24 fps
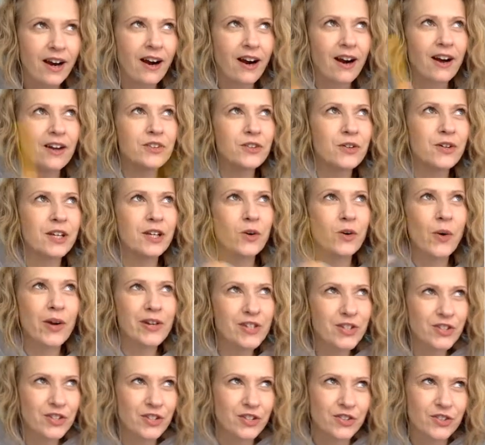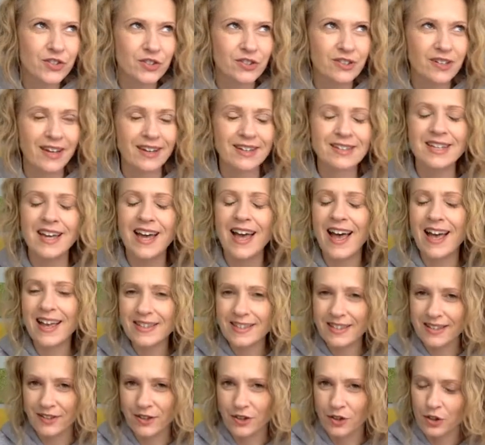are there any questions you'd like to
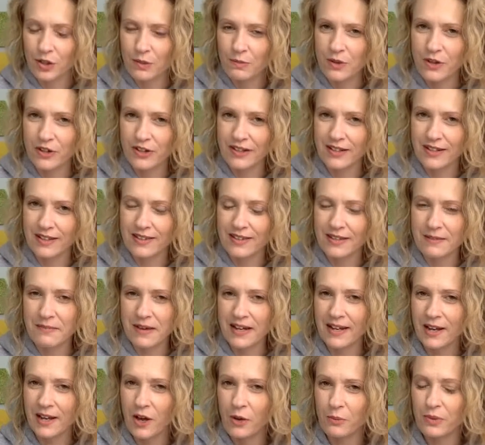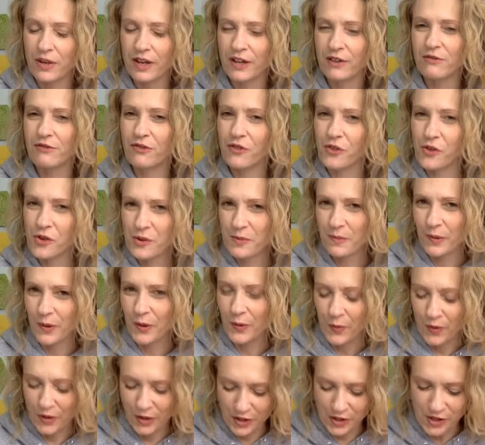ask the community that might help inform your
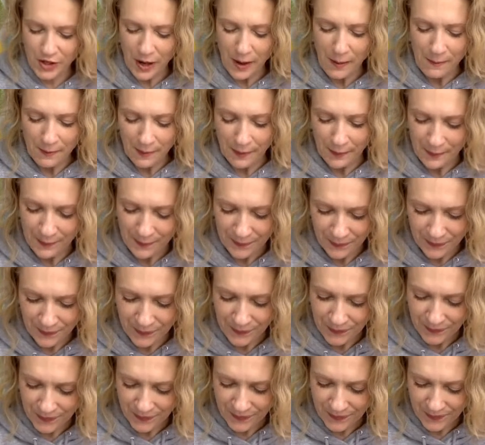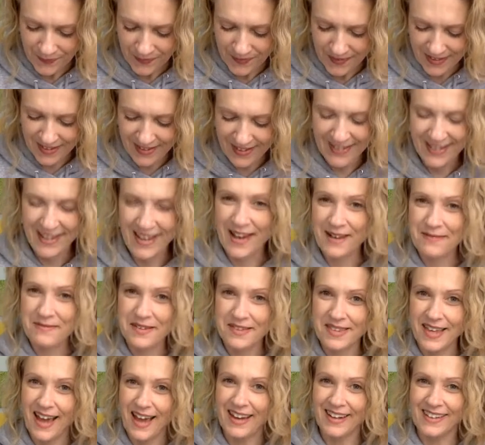workshop? How
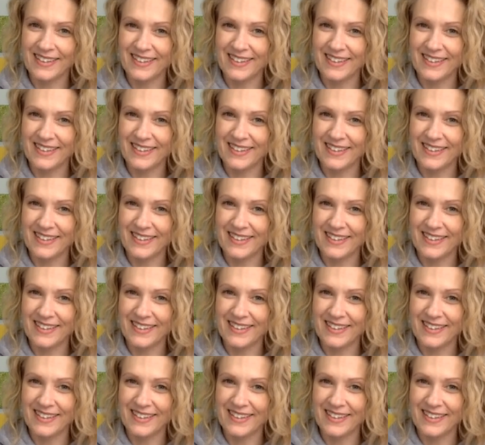about that?